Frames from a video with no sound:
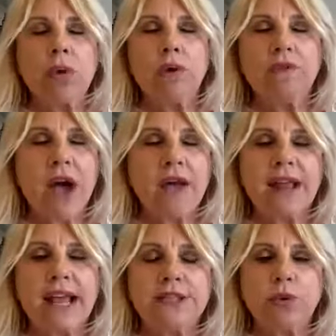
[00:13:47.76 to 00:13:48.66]
5
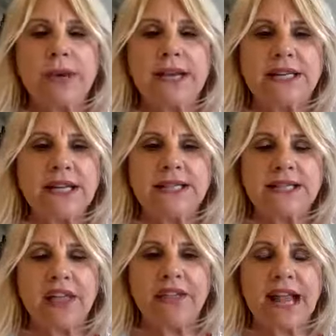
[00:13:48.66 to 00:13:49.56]
days a week and does
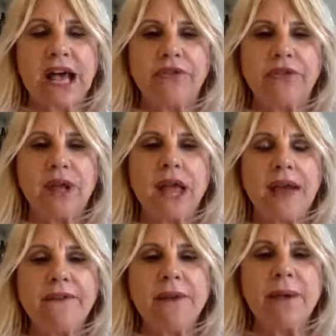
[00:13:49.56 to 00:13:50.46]
nothing else.
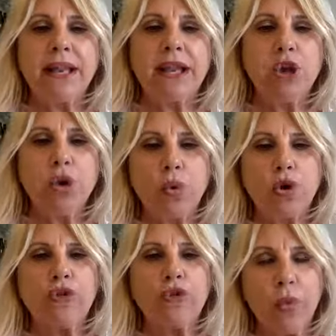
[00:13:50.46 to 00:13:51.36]
Everybody who
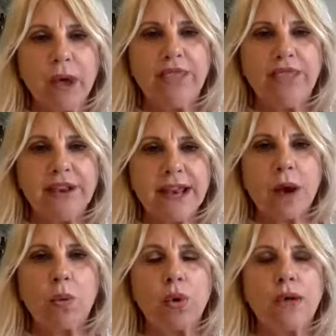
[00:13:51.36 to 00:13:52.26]
works with the
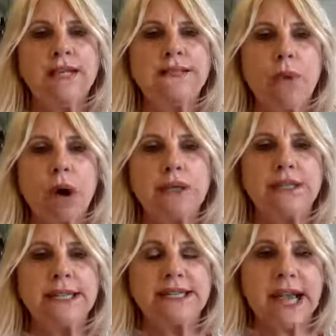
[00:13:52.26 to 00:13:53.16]
network is
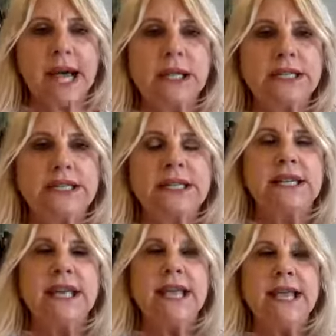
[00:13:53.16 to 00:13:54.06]
multi-talented
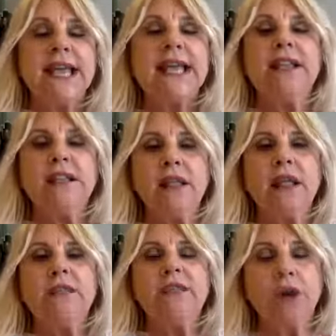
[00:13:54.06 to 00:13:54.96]

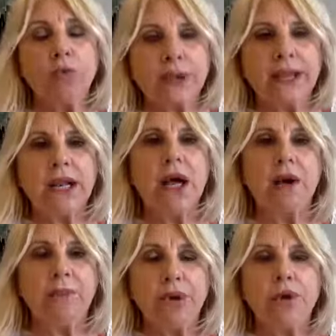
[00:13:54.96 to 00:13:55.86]
in the arena
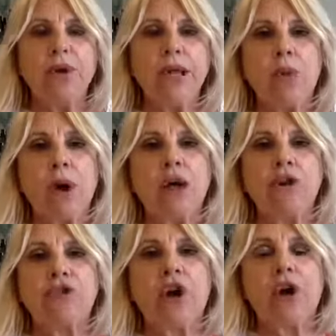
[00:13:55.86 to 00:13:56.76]
of beauty,
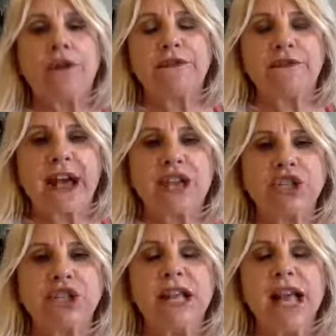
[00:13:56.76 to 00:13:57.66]
wellness, art, and
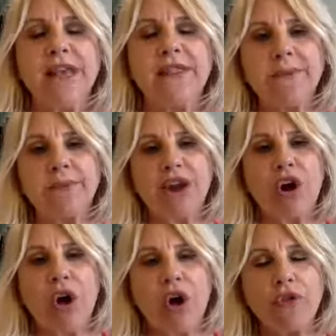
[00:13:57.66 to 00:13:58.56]
fashion. And they bring
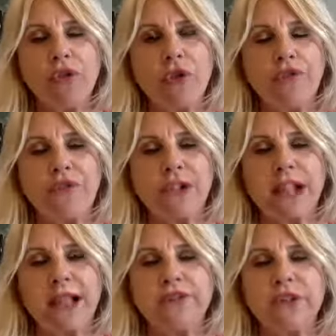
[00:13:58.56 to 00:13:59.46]
all those
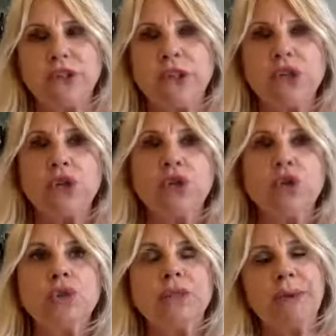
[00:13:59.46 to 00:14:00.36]
flavors
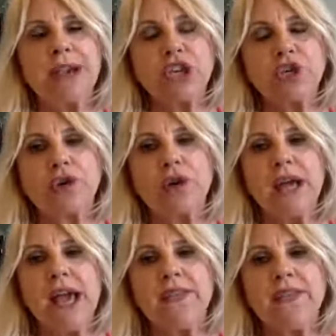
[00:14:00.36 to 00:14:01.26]
to the picture,
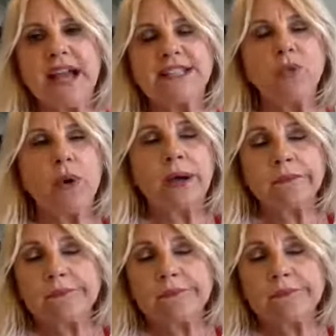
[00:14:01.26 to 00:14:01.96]
and that's what